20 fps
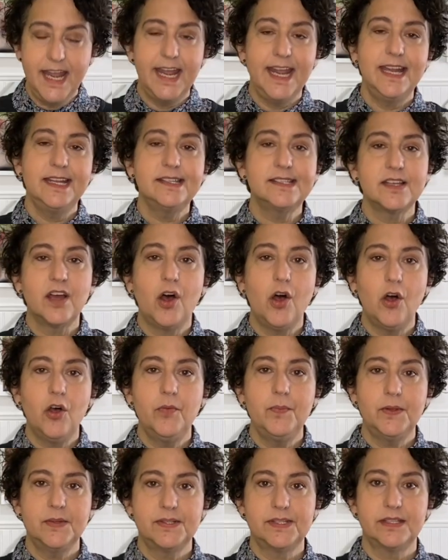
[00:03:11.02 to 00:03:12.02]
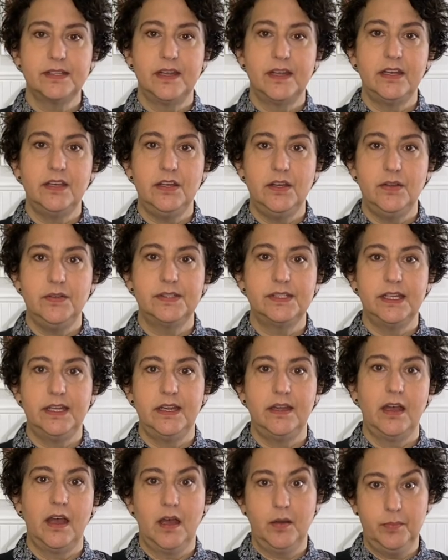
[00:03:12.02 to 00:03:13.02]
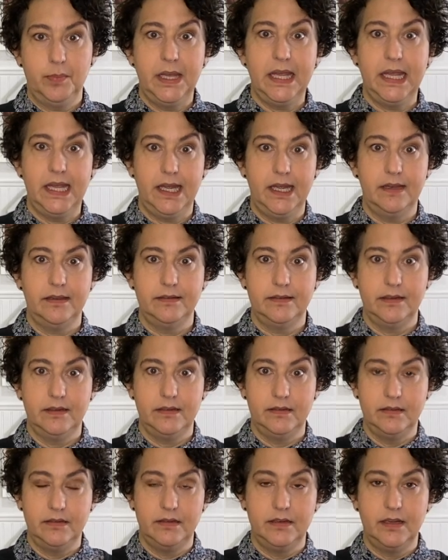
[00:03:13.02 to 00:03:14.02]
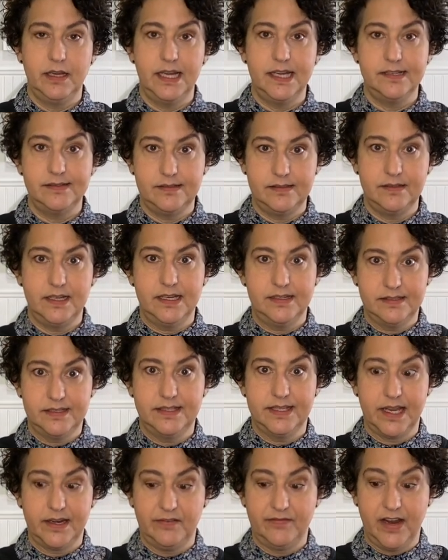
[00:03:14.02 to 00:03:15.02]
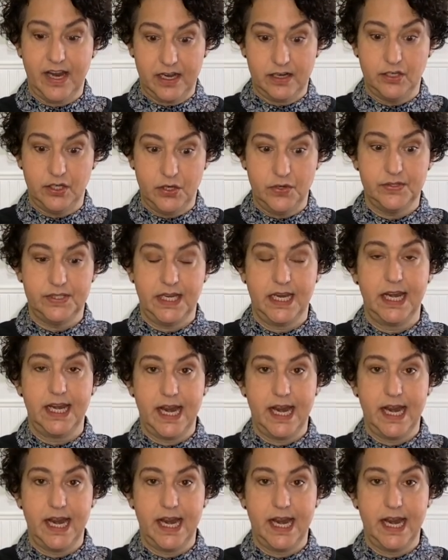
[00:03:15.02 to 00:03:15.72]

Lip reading: It's almost like using a pen instead of using an